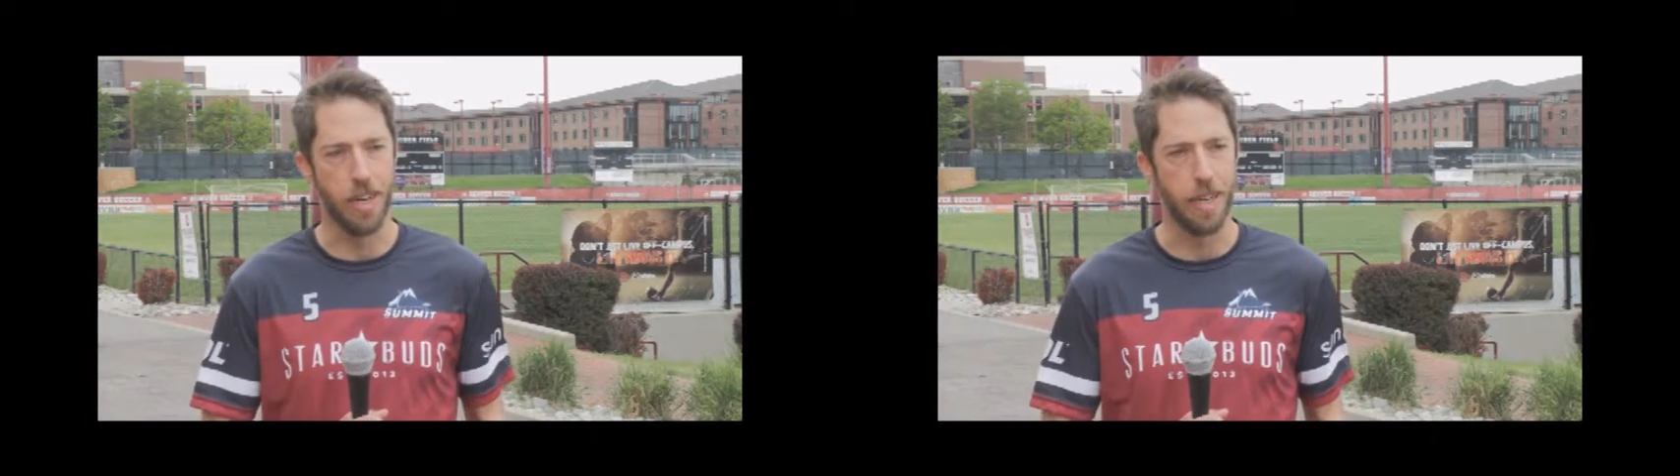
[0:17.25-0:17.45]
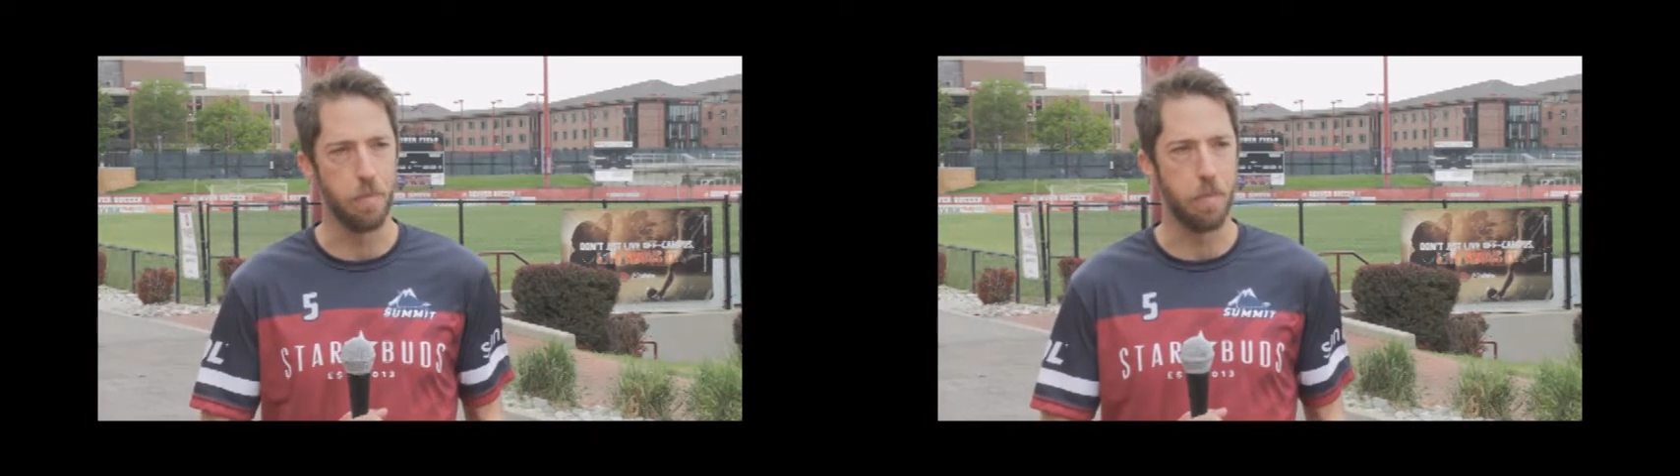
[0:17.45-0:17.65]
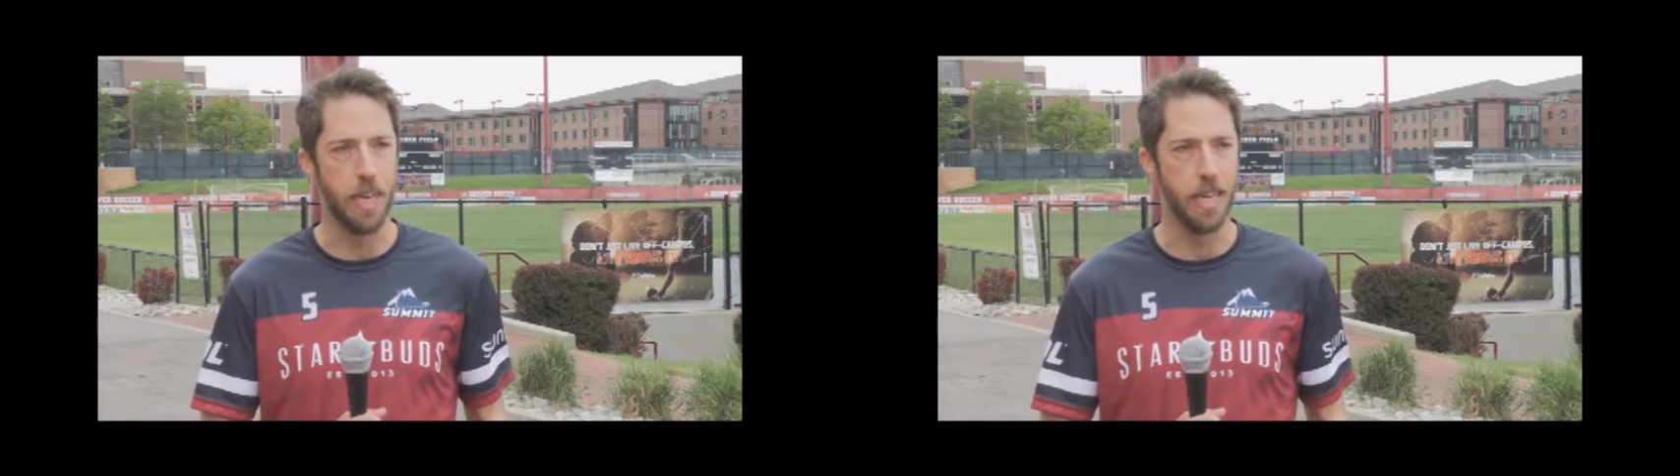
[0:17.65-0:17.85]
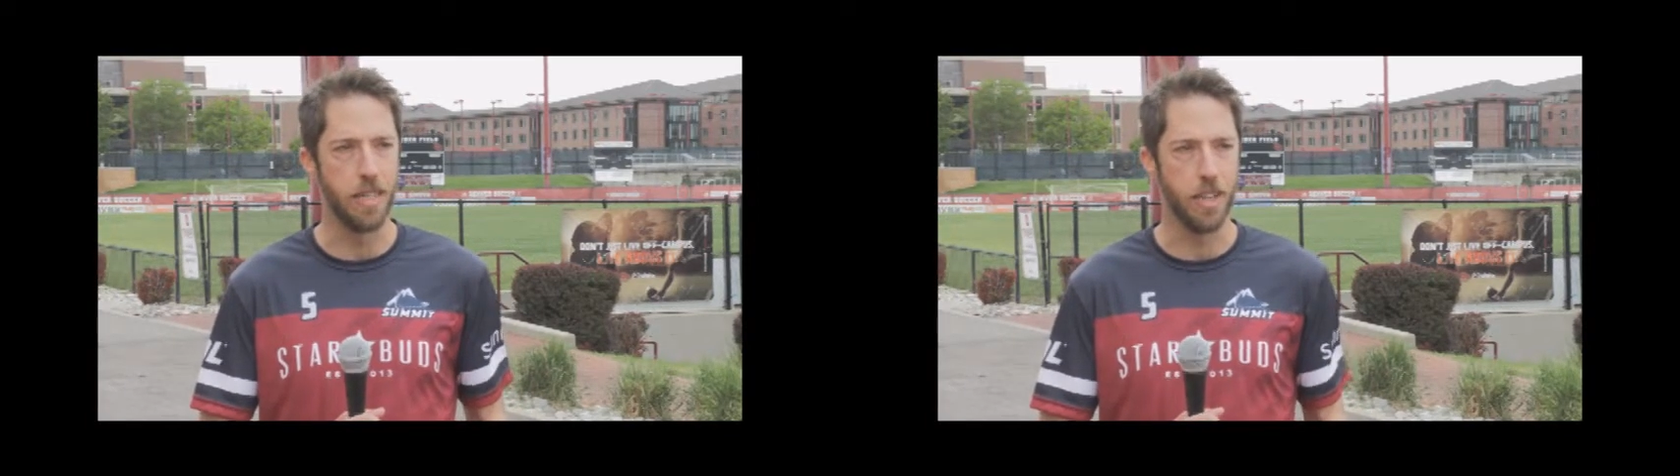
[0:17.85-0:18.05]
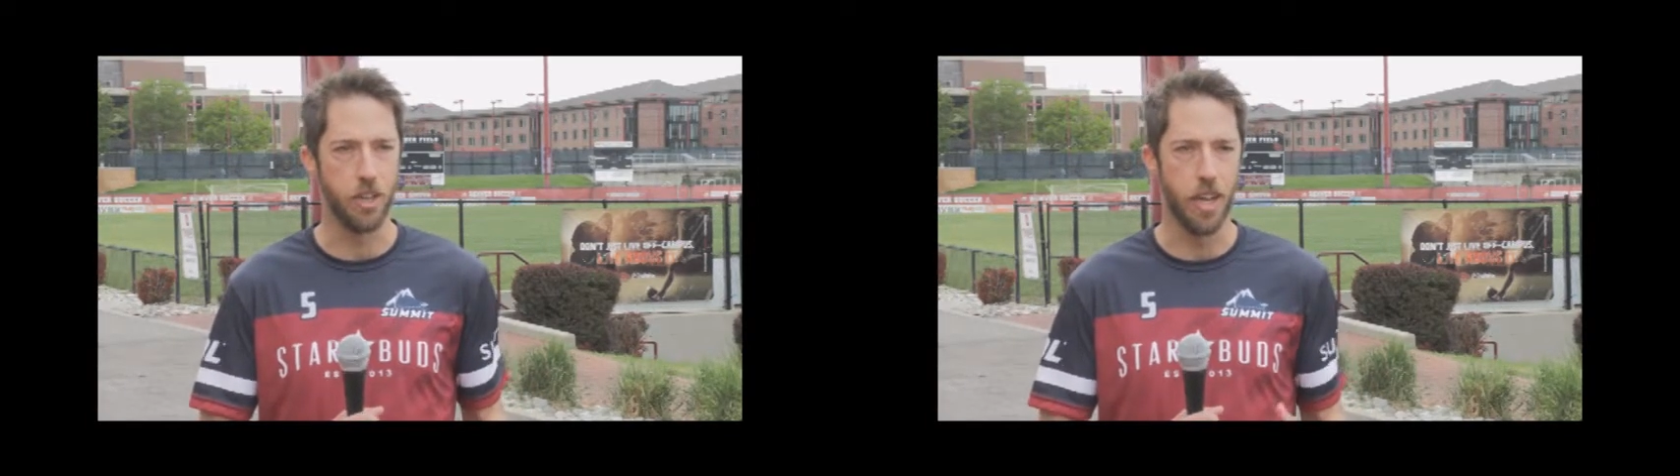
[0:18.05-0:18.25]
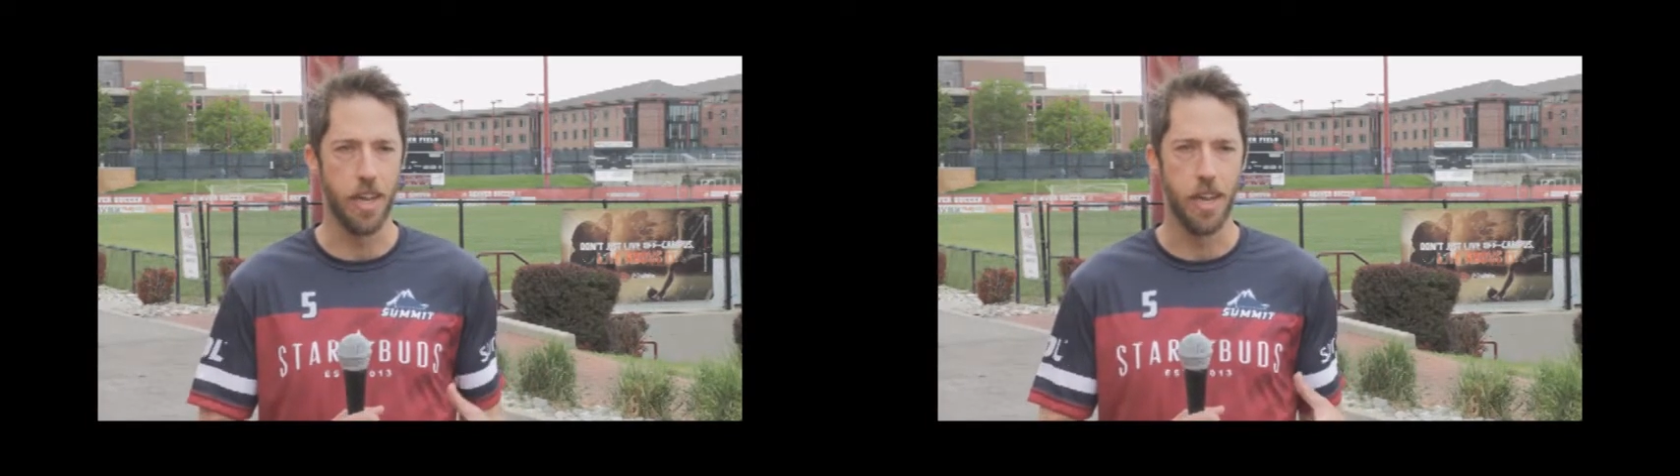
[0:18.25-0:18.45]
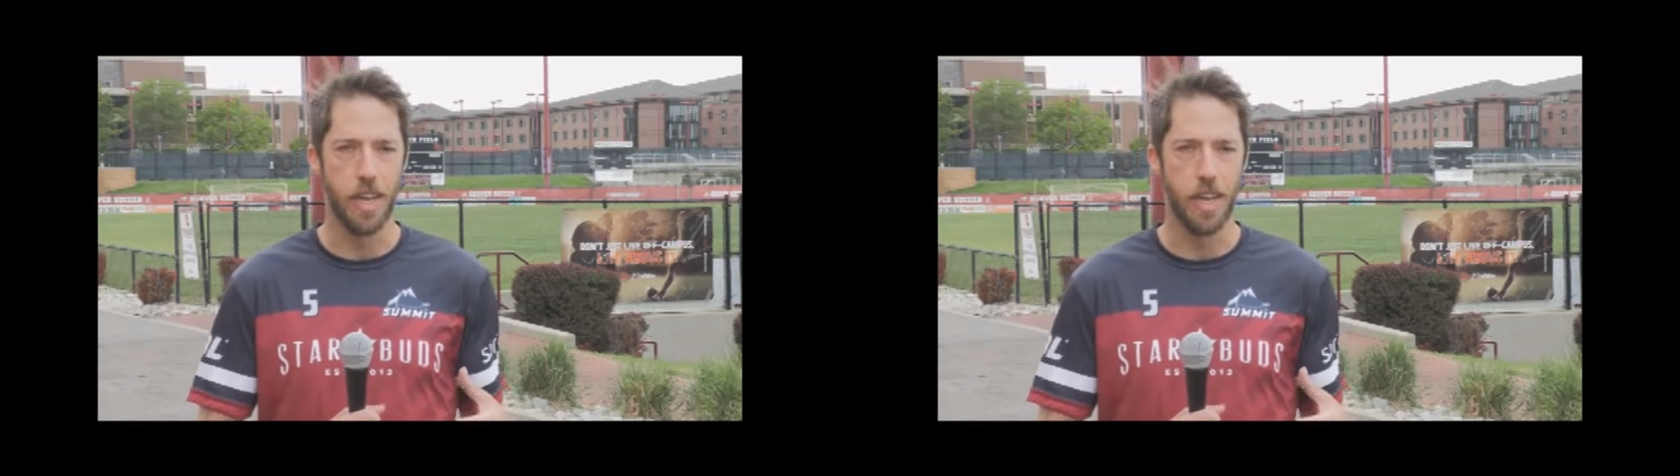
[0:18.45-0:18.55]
and it be in such a